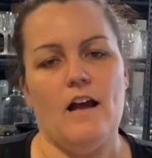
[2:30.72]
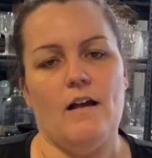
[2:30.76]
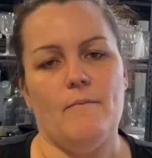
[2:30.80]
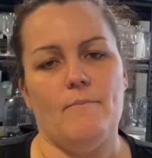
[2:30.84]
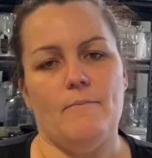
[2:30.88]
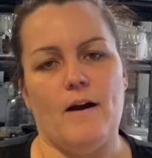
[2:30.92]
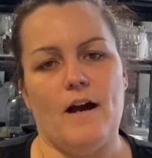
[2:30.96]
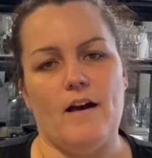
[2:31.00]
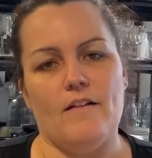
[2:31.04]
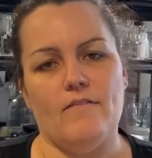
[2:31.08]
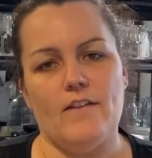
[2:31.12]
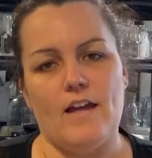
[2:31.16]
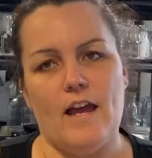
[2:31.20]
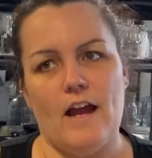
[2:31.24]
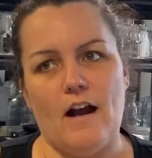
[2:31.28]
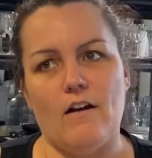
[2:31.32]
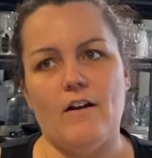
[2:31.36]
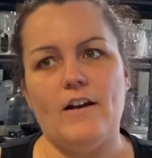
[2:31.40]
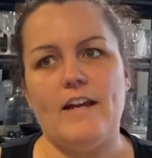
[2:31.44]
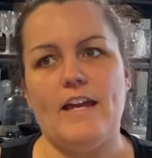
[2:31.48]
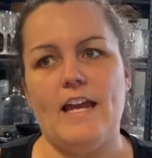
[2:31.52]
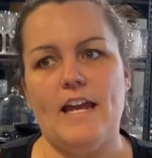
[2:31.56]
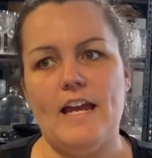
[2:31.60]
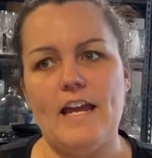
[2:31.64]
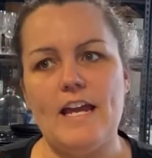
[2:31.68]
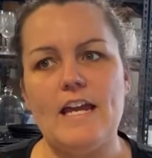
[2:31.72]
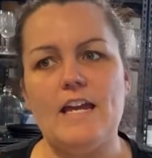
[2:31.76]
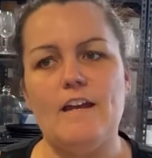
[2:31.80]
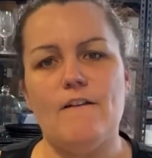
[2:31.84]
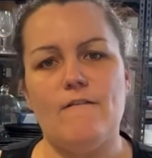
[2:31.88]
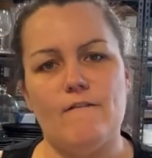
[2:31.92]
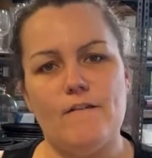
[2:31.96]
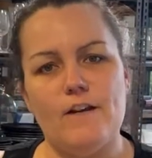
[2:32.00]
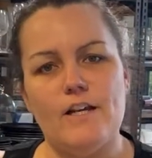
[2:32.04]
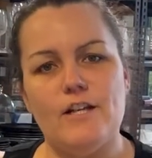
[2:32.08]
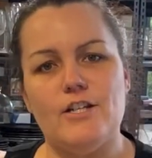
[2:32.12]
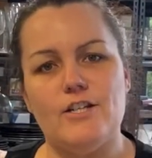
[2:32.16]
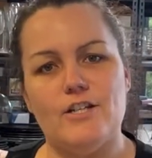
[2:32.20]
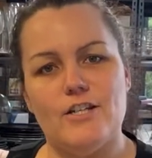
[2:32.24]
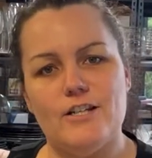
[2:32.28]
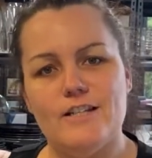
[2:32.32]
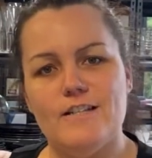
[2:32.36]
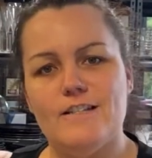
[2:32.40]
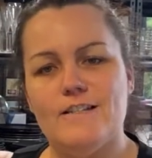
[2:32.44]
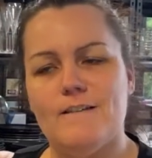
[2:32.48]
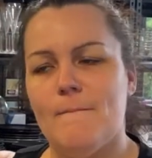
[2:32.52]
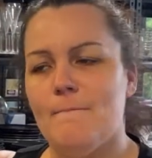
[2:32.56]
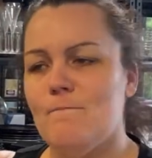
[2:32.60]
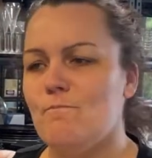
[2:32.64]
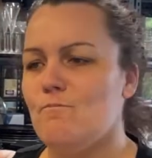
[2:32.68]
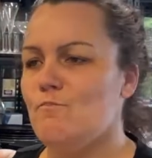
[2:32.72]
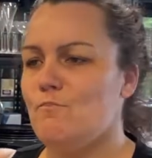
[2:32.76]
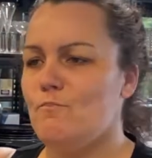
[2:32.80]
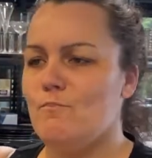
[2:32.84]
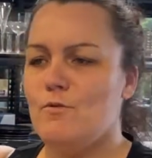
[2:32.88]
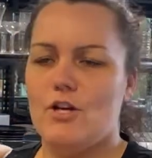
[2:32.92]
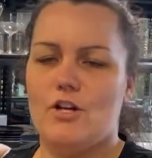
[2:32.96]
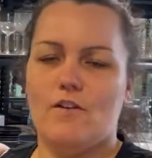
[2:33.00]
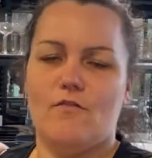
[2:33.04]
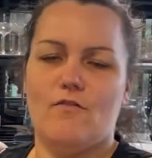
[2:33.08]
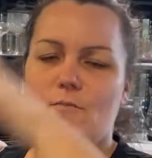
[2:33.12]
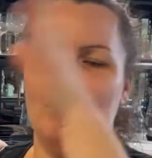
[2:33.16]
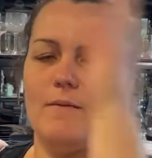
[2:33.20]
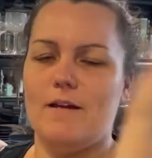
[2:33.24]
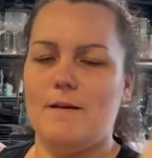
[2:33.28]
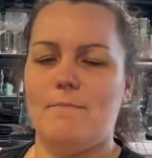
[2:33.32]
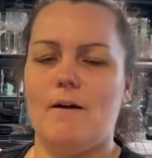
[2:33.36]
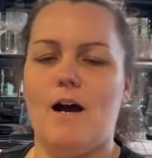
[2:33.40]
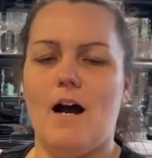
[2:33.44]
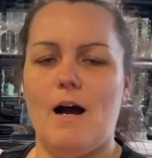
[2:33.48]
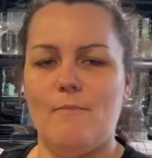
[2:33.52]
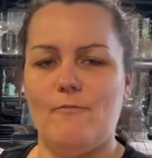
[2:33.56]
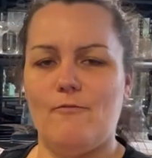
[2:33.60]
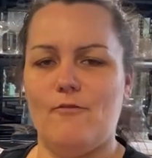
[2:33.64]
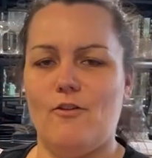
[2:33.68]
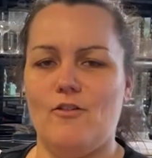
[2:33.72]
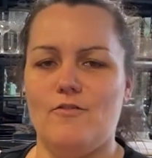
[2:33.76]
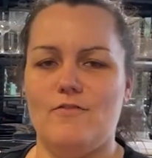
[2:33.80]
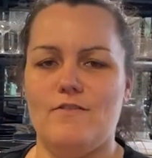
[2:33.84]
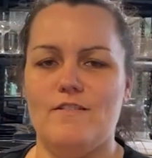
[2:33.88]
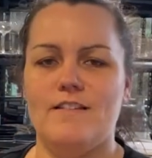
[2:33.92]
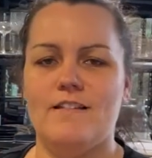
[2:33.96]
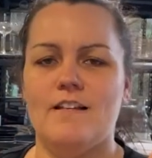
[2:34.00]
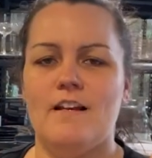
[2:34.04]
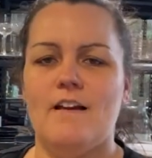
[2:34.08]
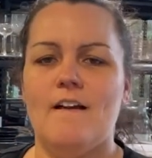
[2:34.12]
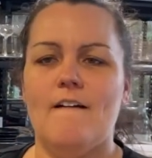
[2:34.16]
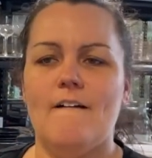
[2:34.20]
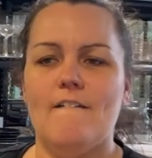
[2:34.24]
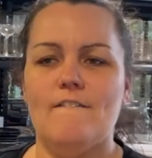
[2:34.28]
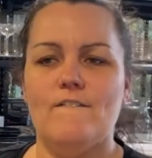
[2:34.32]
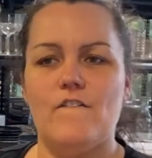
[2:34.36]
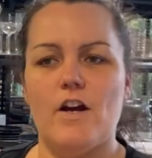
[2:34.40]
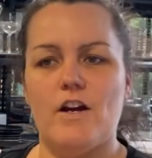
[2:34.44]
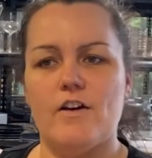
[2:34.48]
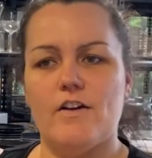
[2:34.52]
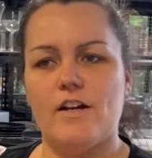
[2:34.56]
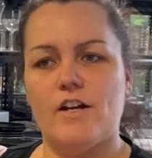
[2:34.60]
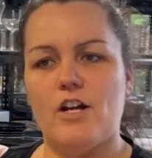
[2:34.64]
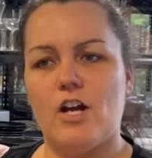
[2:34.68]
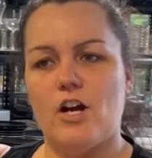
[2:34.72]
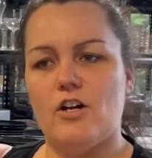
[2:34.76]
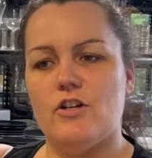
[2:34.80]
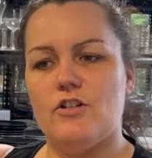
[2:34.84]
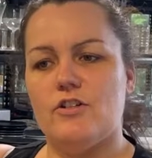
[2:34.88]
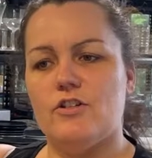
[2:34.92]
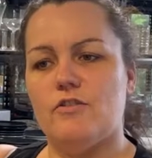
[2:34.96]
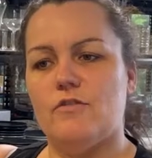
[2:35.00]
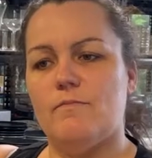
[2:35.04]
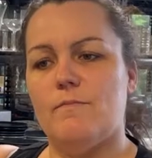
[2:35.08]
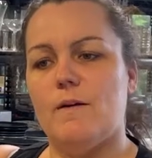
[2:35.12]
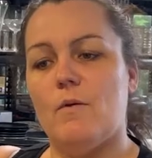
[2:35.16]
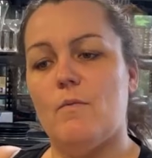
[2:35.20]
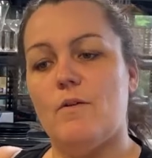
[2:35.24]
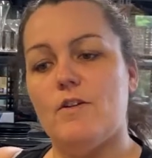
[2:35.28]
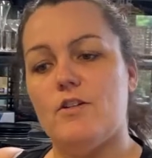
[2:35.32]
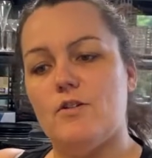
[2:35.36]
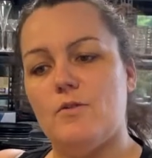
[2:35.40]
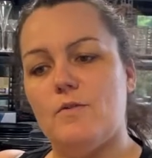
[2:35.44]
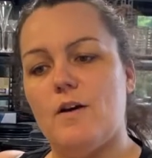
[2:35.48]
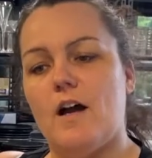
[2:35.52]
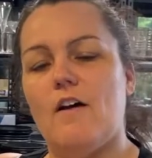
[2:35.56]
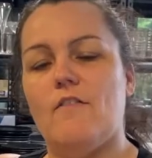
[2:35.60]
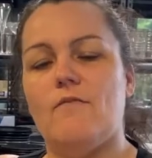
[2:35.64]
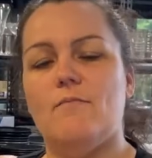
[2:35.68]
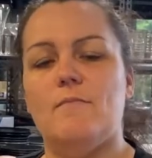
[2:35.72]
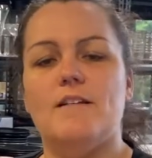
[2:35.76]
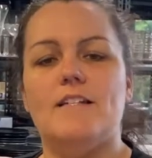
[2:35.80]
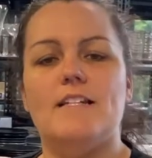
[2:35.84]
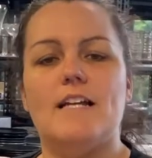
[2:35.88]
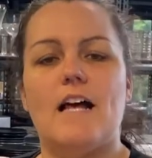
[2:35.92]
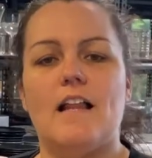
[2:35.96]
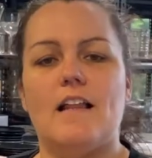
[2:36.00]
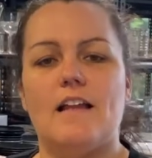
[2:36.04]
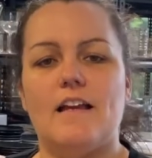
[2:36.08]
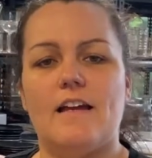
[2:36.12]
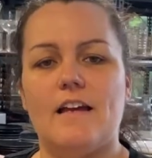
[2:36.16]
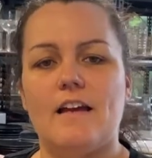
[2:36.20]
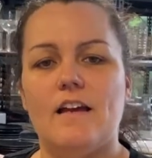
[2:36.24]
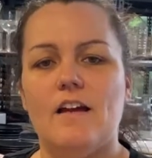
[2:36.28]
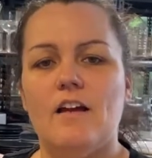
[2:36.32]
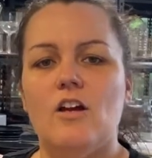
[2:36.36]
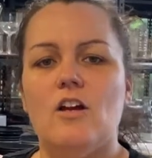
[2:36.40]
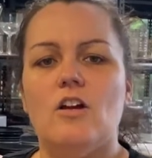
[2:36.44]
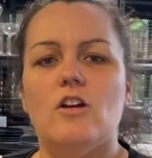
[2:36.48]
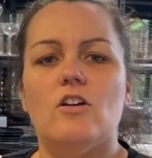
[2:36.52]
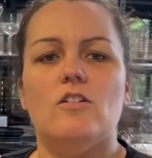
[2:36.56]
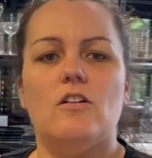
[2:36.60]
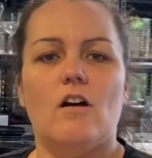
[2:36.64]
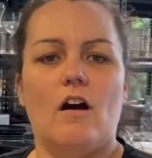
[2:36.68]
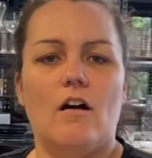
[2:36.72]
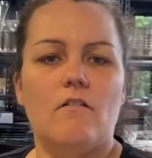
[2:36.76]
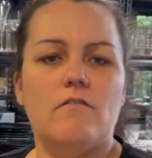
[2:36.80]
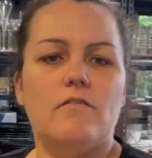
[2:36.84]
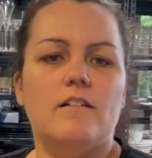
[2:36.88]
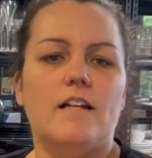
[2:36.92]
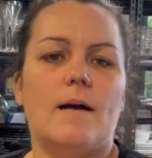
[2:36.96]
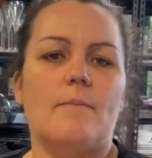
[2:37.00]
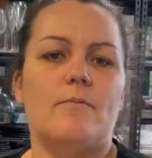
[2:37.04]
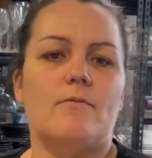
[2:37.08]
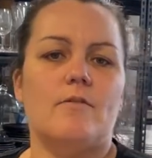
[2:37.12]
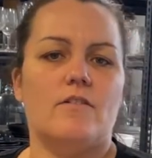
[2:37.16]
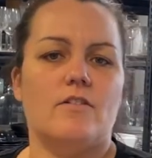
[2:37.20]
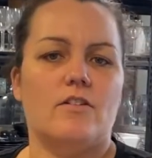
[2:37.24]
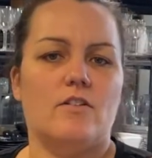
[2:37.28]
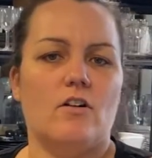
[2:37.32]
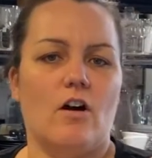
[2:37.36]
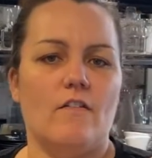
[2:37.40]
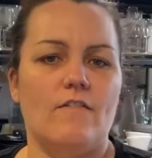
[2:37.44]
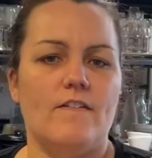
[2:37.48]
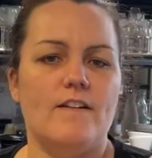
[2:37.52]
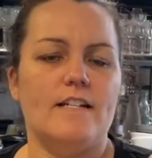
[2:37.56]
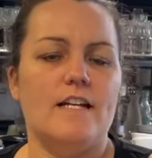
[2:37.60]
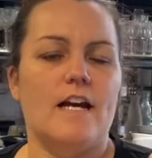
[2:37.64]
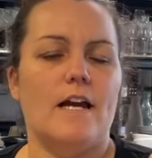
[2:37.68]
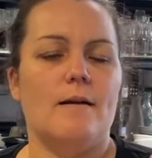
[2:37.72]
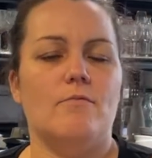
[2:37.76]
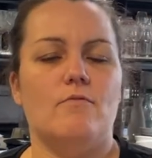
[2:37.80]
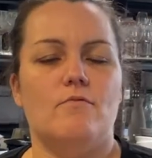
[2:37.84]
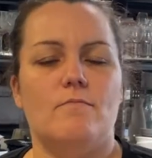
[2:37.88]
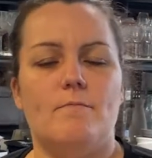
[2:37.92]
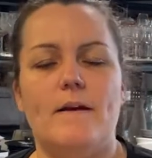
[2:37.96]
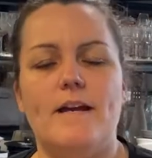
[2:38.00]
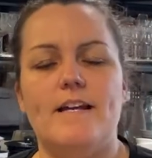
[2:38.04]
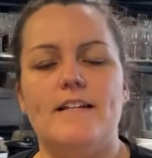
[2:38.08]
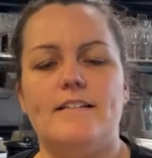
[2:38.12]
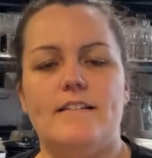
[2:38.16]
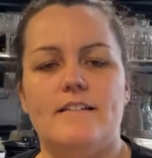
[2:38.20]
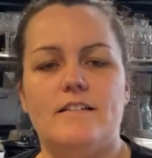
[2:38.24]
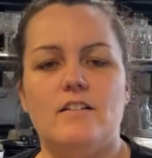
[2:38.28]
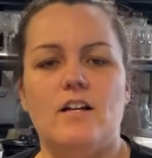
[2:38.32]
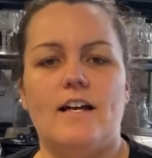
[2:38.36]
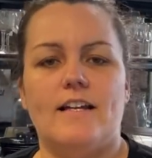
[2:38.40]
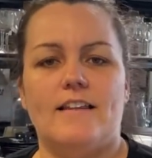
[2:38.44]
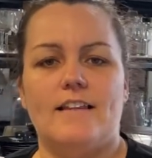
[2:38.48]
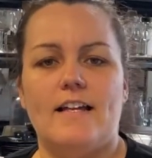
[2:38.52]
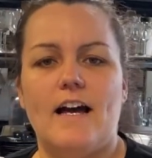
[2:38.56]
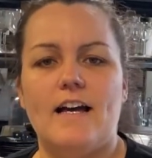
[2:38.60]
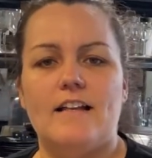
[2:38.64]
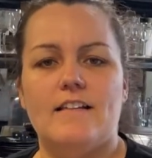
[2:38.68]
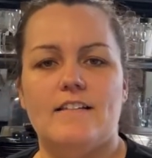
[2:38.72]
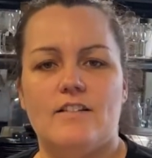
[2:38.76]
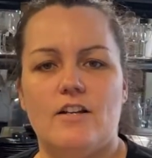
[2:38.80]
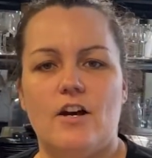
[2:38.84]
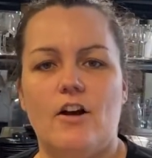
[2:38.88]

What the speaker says: But they're our key features, beautiful big palm fronds, very coastal, but we do have metallic gold labyrinth coffee table pieces like that.